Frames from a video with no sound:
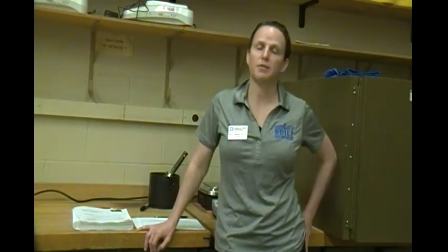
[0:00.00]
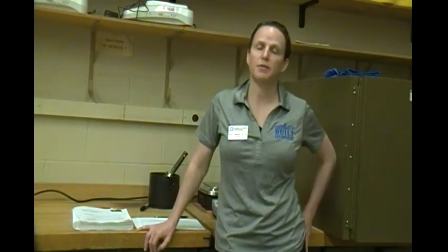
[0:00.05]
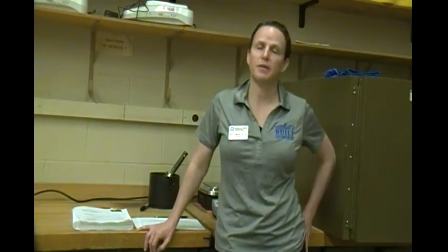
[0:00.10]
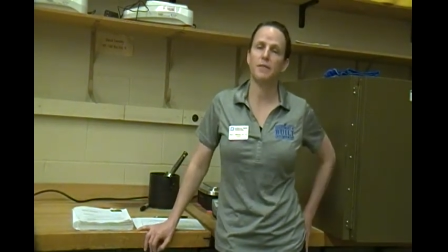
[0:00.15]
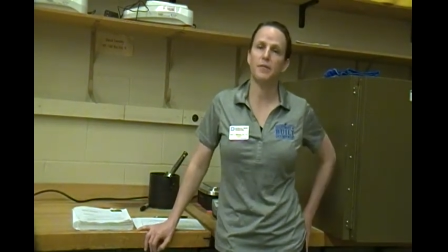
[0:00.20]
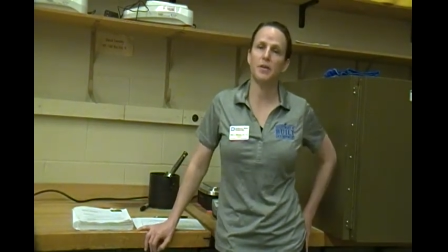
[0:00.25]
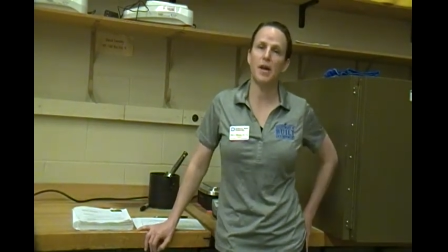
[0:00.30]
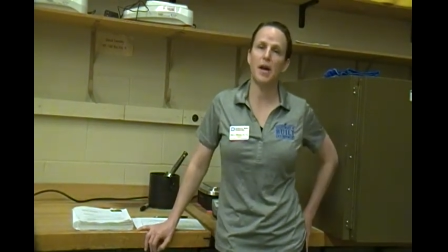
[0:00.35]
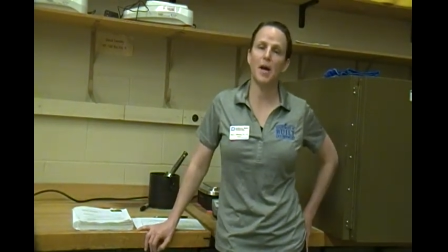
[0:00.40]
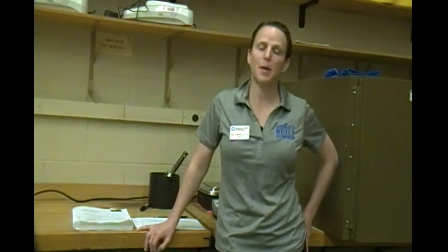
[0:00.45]
So
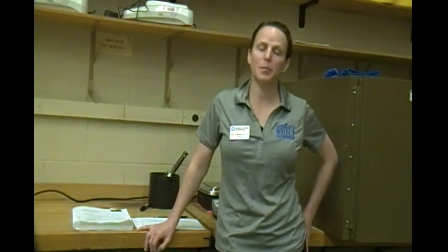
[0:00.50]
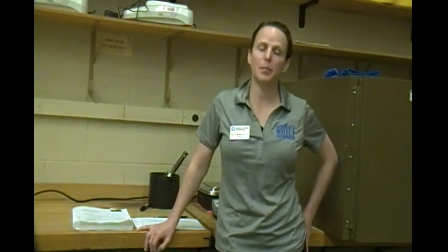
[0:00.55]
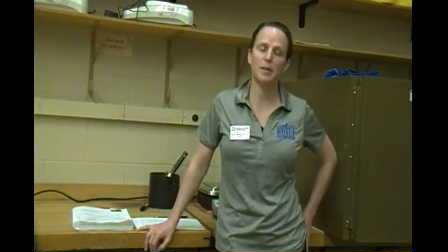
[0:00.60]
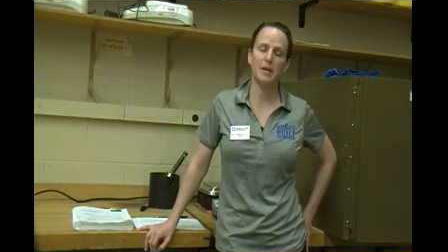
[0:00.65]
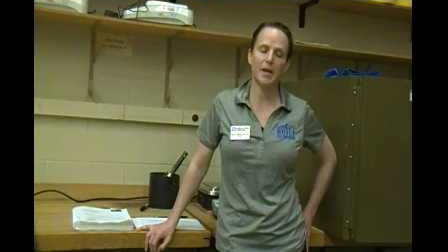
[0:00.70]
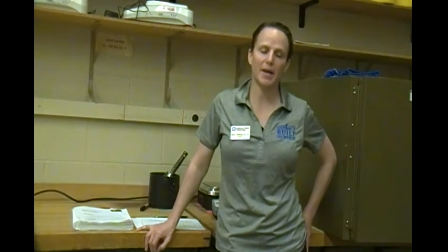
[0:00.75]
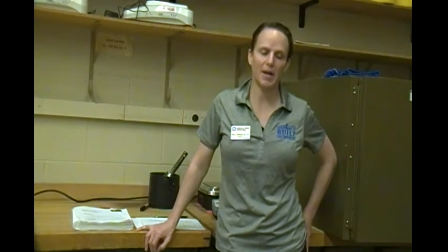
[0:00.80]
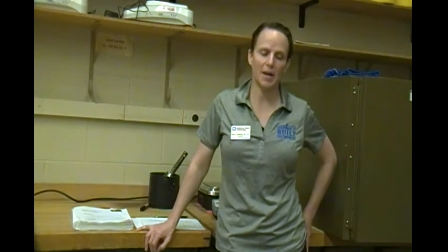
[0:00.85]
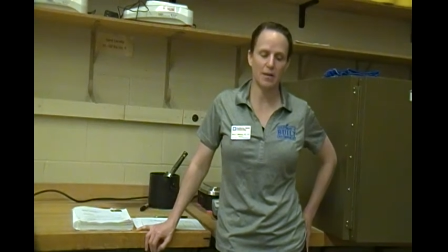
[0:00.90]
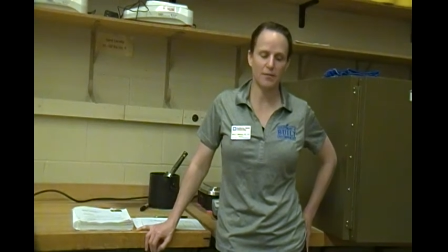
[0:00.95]
if you
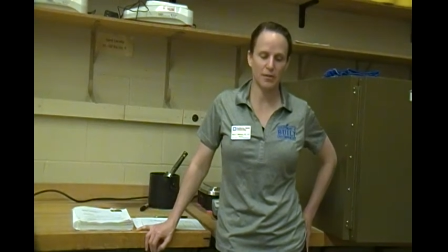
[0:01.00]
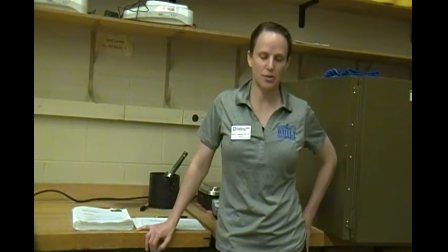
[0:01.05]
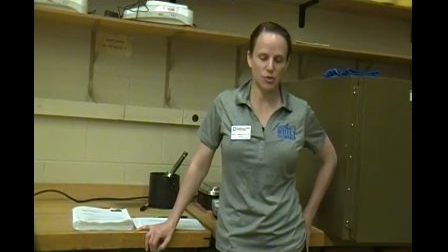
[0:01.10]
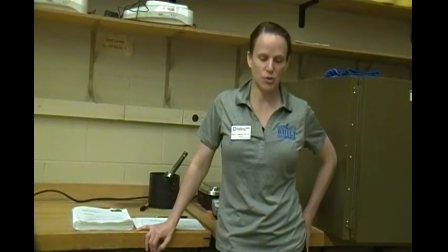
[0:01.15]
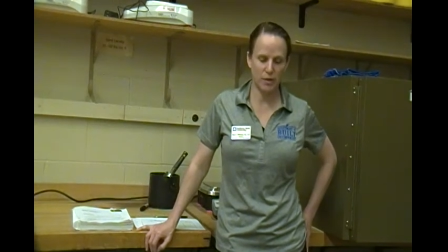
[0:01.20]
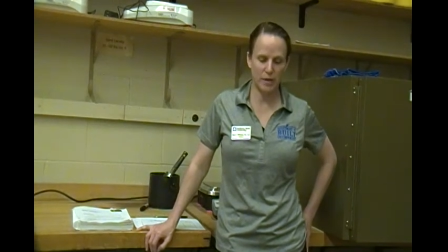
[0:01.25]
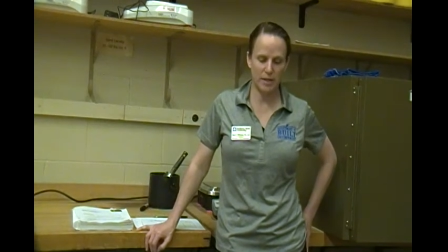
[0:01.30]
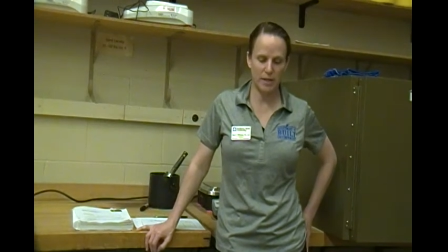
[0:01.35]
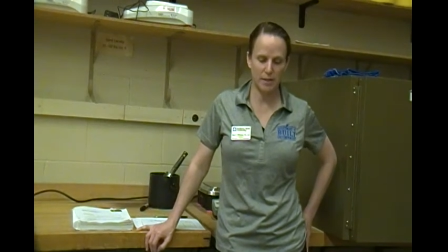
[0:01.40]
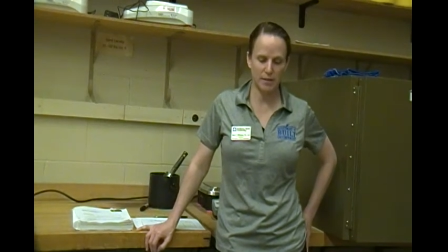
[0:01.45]
happen to have a
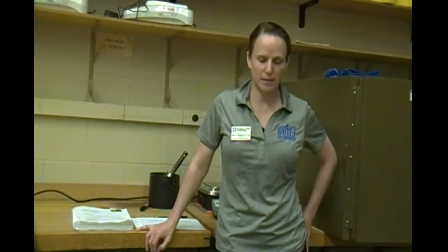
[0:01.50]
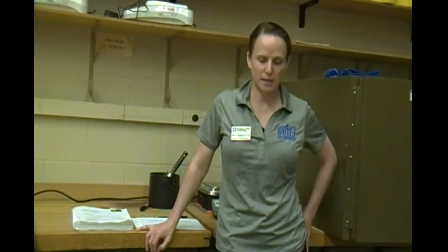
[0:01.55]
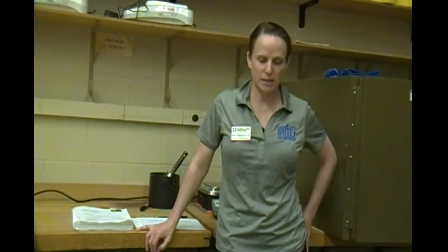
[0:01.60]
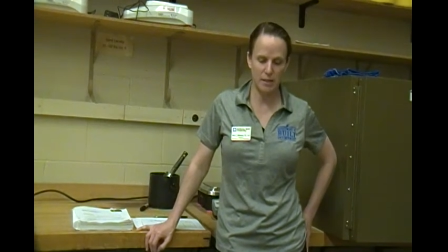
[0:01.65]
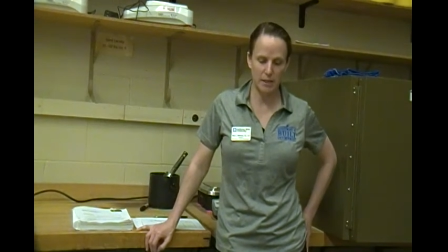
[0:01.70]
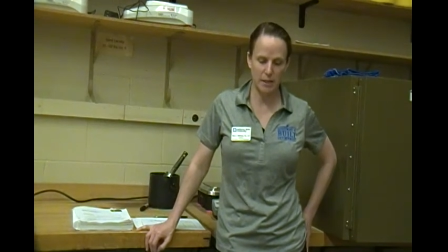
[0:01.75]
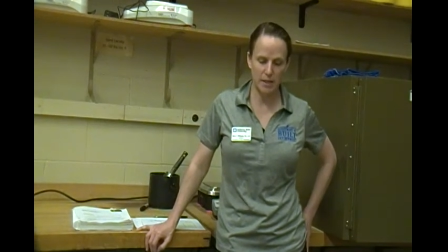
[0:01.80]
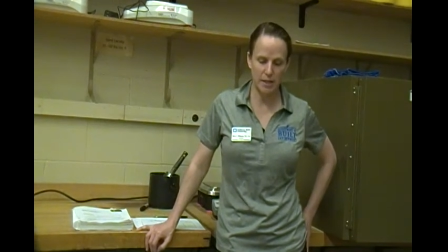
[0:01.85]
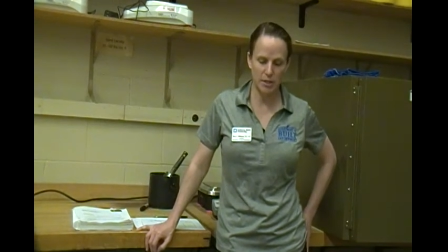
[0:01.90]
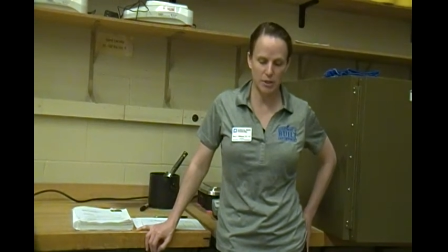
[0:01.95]
train
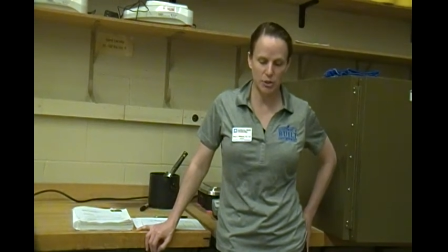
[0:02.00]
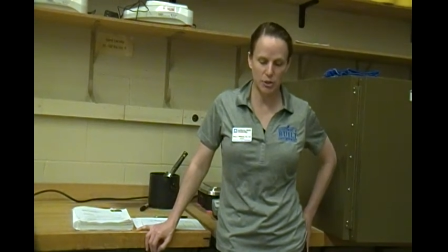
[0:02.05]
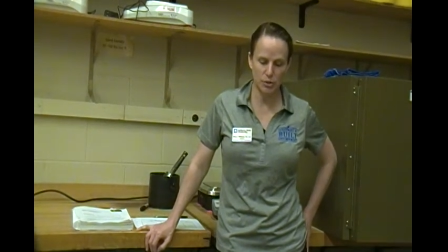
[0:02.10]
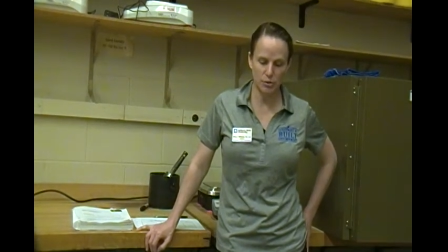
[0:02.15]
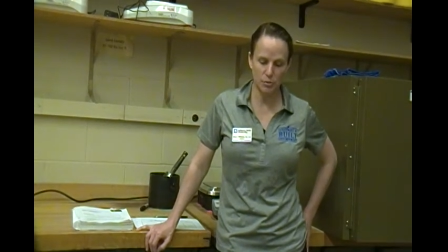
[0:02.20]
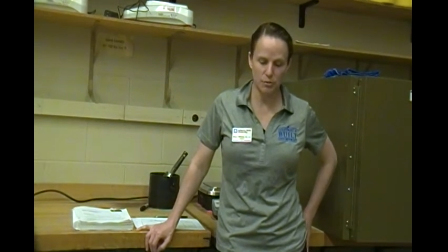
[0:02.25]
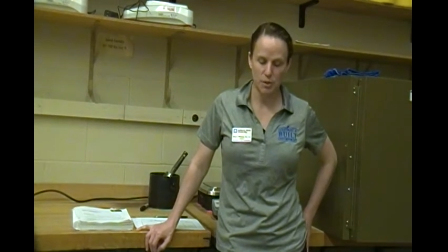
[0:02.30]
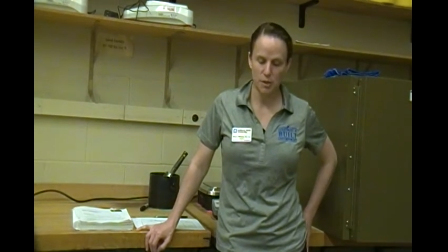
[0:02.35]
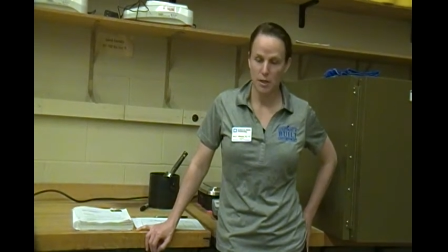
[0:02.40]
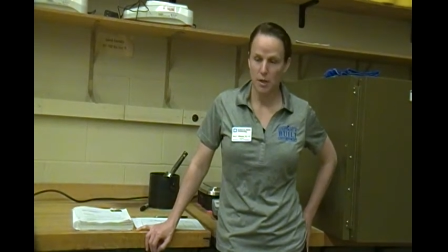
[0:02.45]
that delays
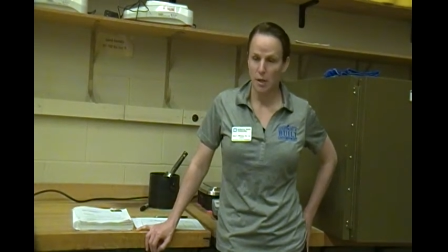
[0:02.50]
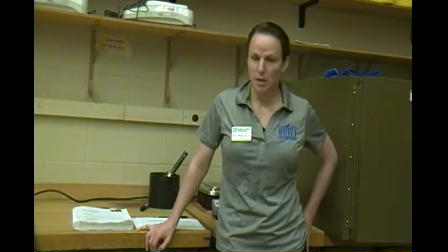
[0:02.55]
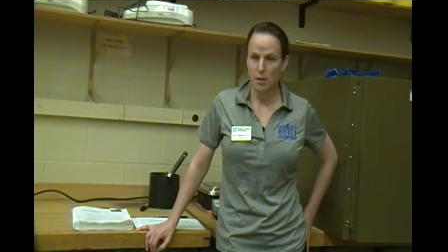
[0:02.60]
you